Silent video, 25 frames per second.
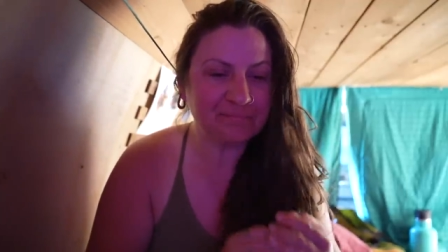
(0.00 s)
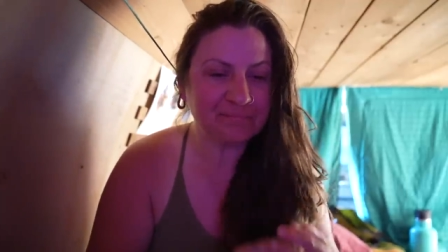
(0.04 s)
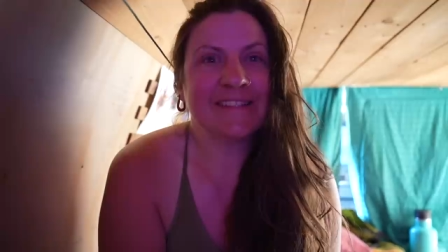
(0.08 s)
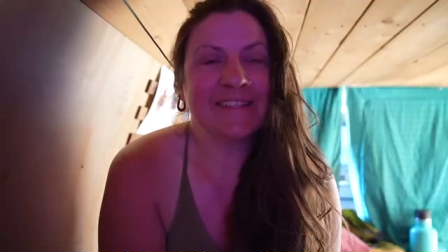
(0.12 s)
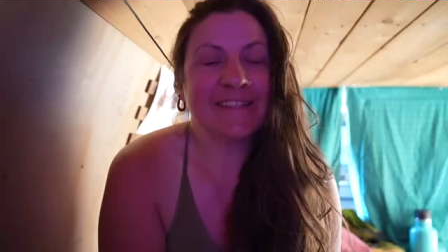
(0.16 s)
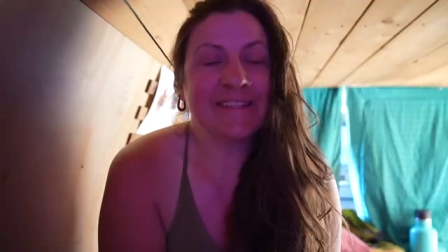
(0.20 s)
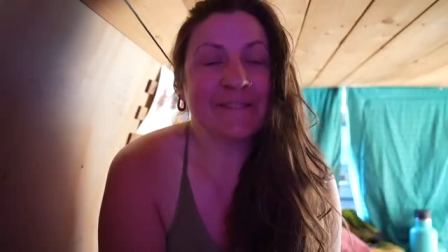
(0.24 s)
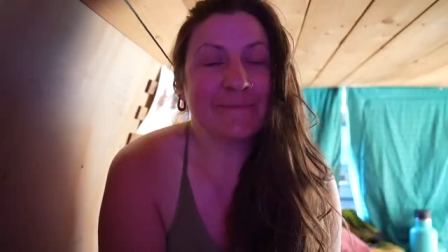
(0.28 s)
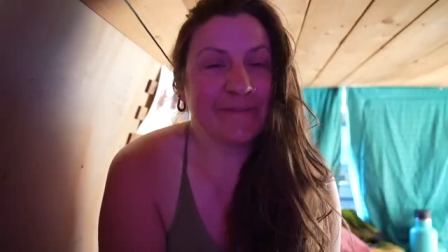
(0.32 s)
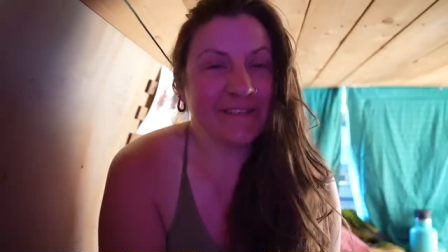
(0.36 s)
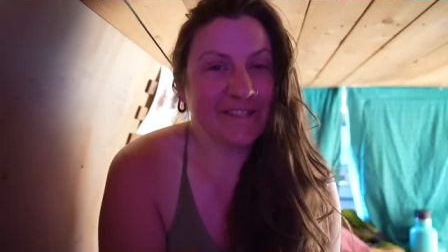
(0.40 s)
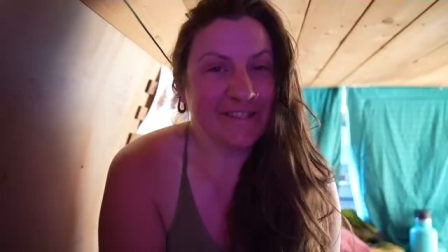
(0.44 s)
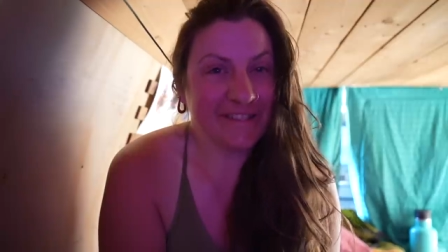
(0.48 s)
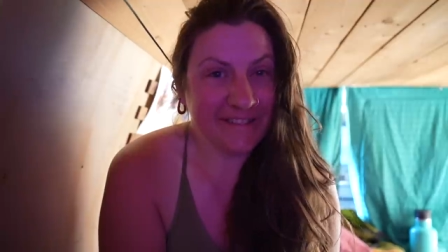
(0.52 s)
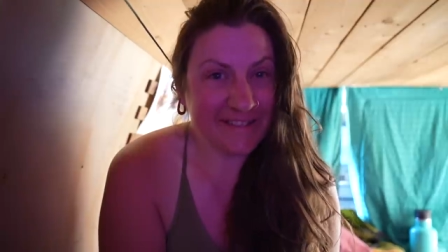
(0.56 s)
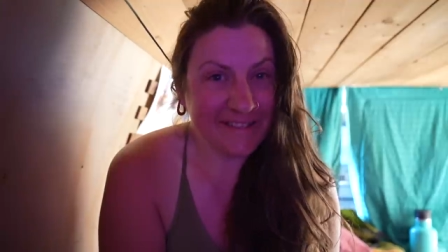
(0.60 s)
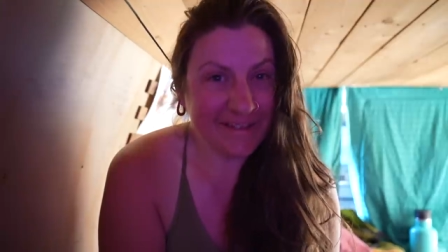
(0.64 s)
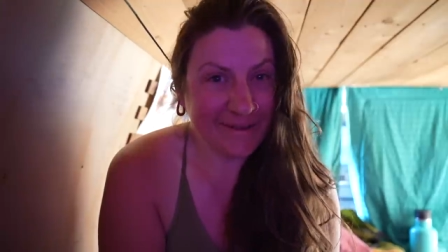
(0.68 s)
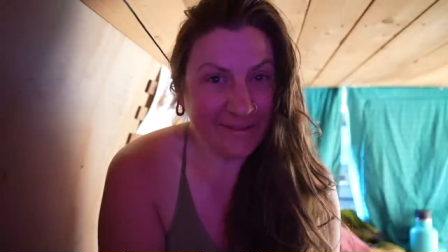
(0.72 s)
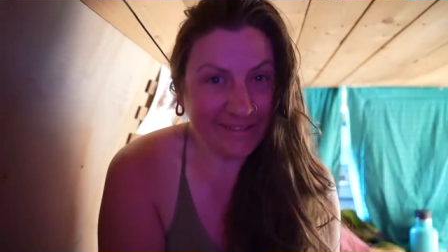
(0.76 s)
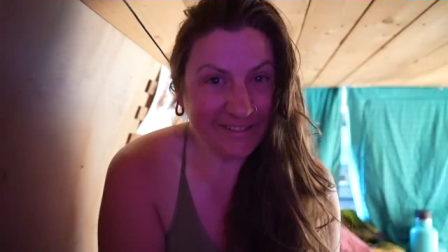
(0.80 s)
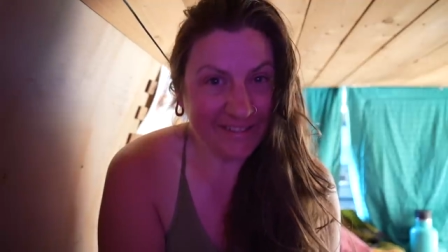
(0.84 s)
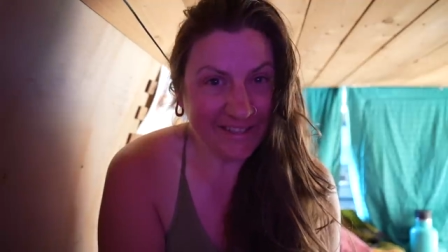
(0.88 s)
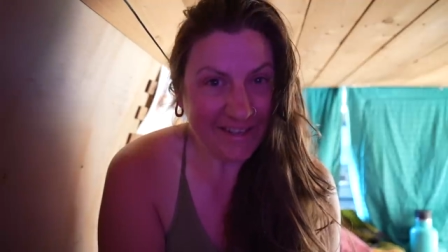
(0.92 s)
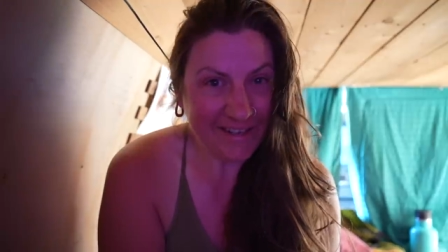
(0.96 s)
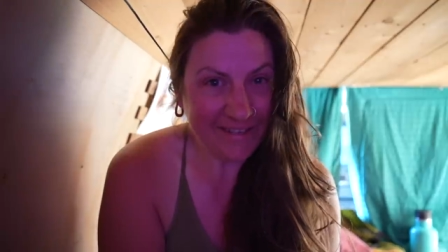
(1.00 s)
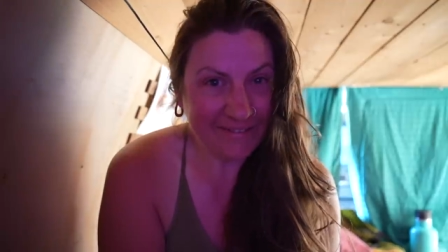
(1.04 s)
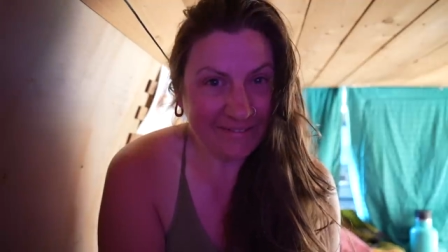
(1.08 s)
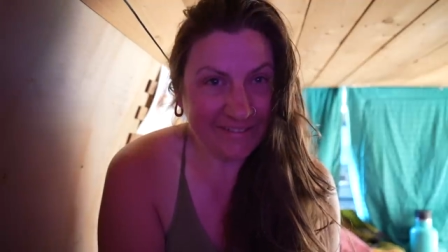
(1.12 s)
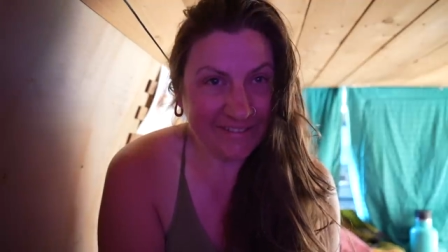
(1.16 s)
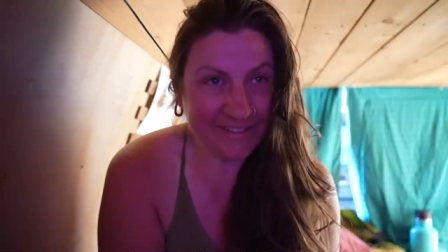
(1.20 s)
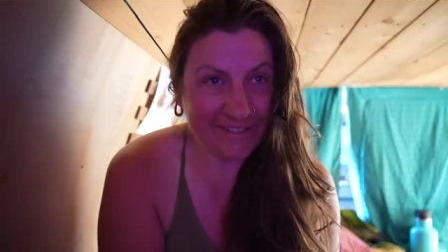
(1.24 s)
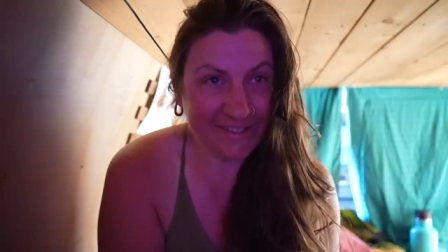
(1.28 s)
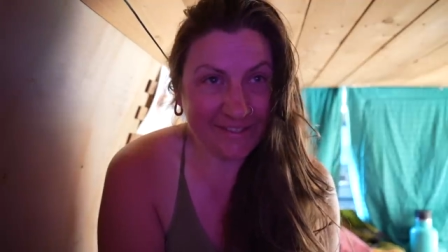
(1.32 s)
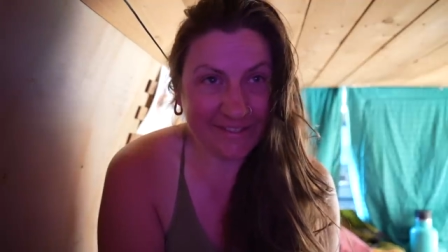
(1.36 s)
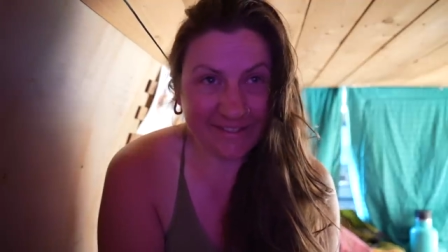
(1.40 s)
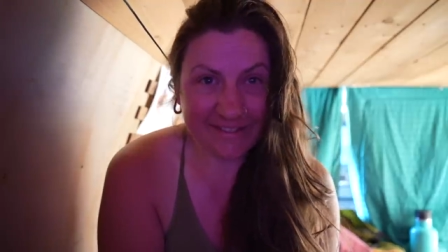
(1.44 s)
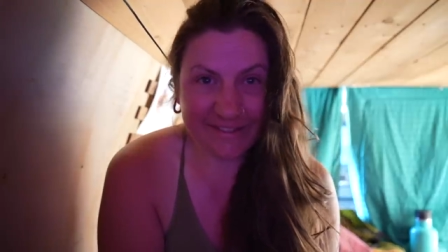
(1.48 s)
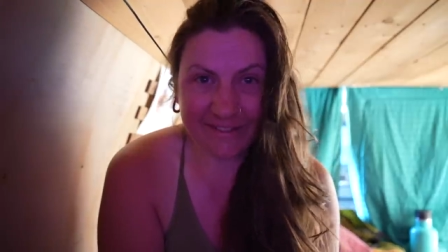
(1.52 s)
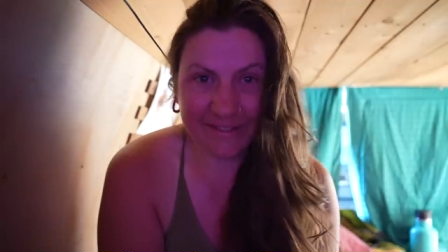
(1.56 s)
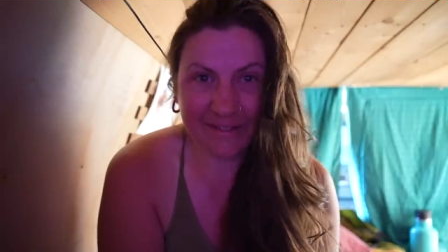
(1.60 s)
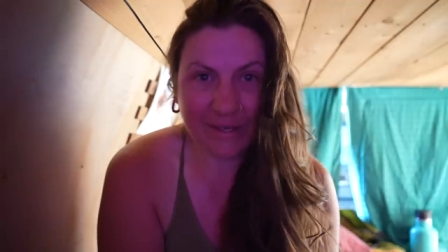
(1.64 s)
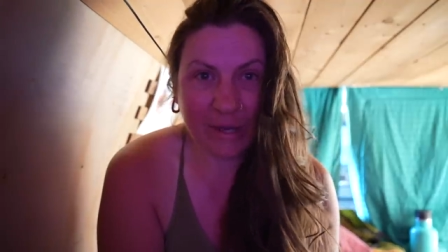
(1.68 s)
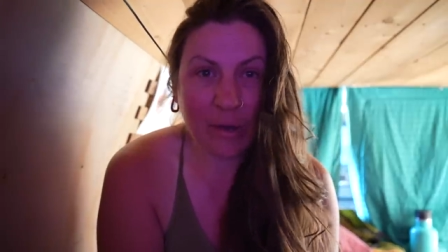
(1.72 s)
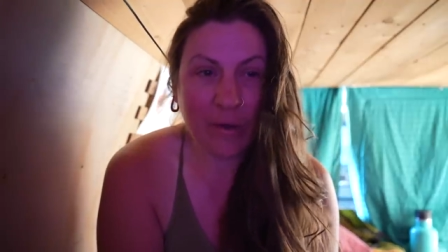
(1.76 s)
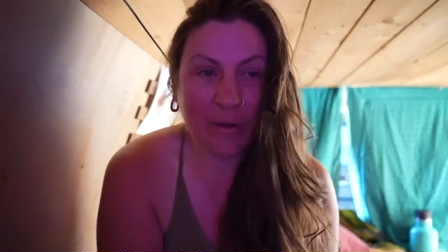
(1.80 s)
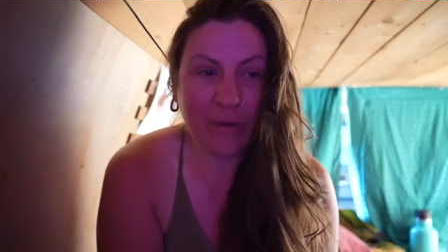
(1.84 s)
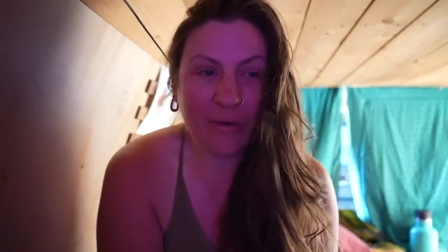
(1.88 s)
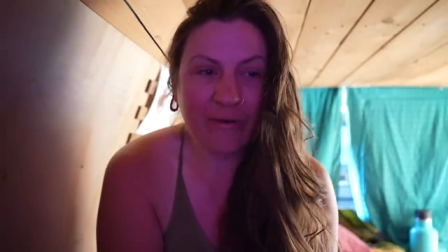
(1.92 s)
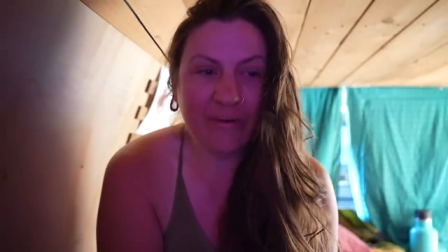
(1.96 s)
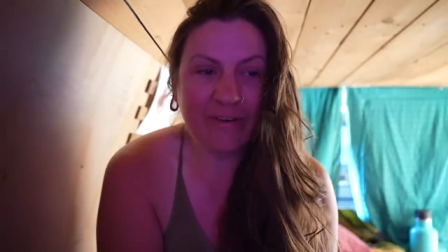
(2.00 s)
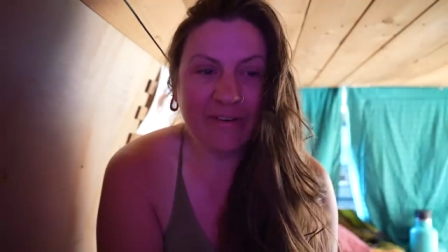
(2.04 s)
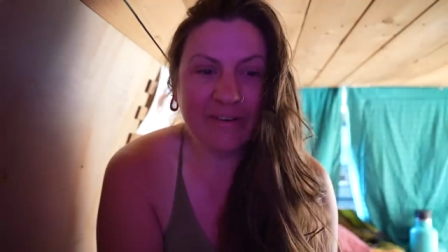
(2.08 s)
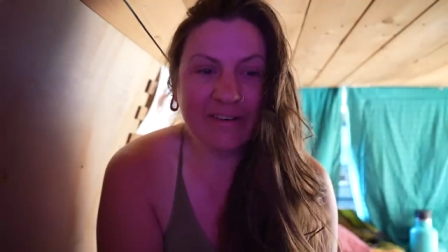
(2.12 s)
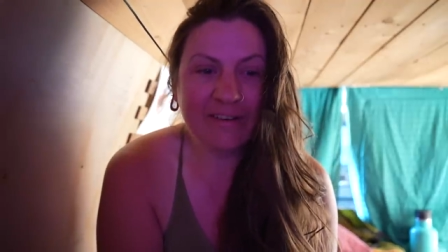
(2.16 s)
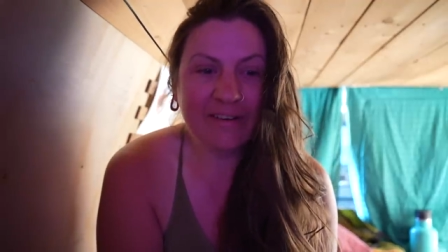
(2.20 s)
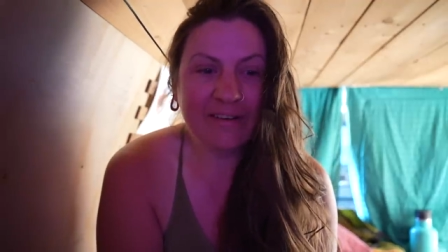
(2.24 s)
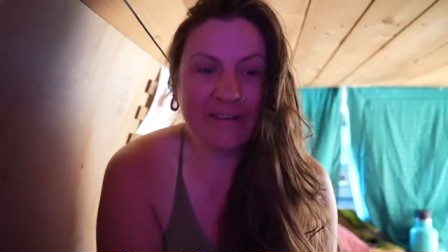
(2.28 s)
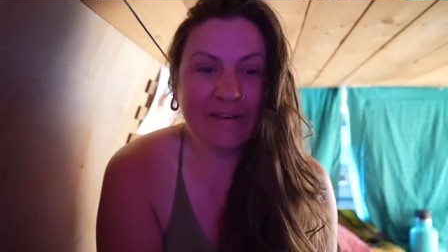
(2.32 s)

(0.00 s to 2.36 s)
As much as I would love to just go